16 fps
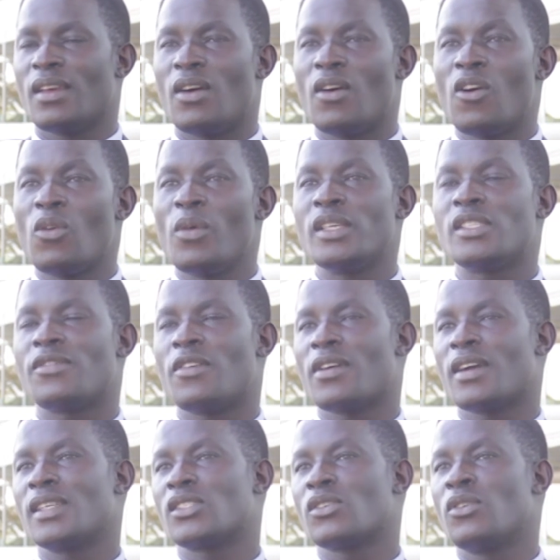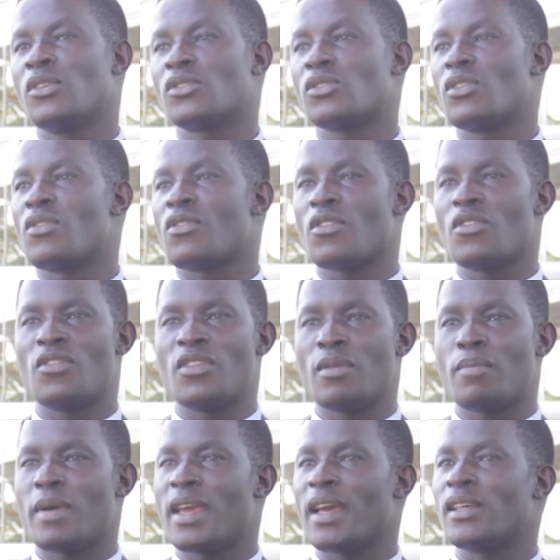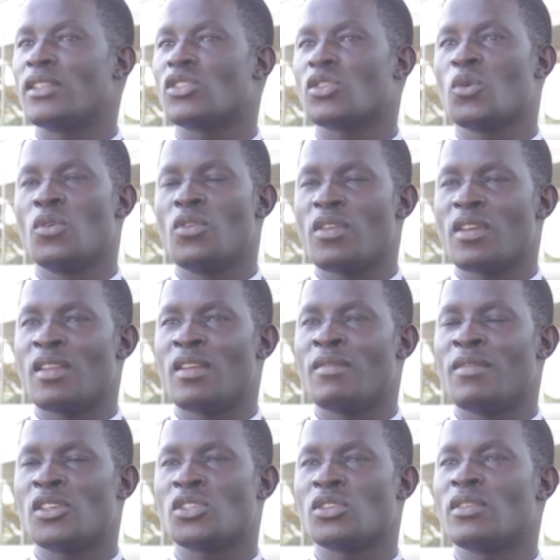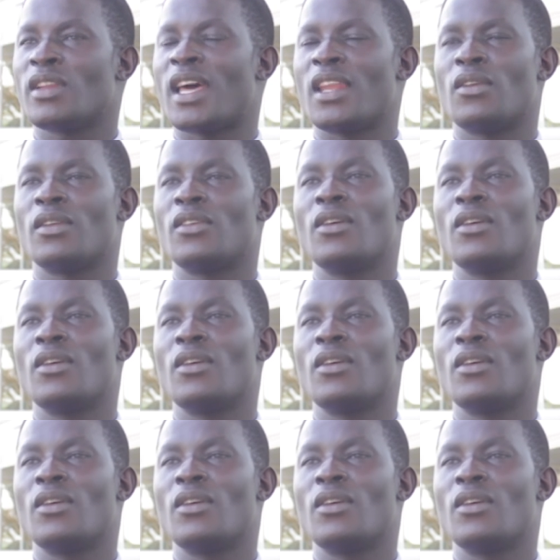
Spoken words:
always focus goes on road repairs, school renovation, and all.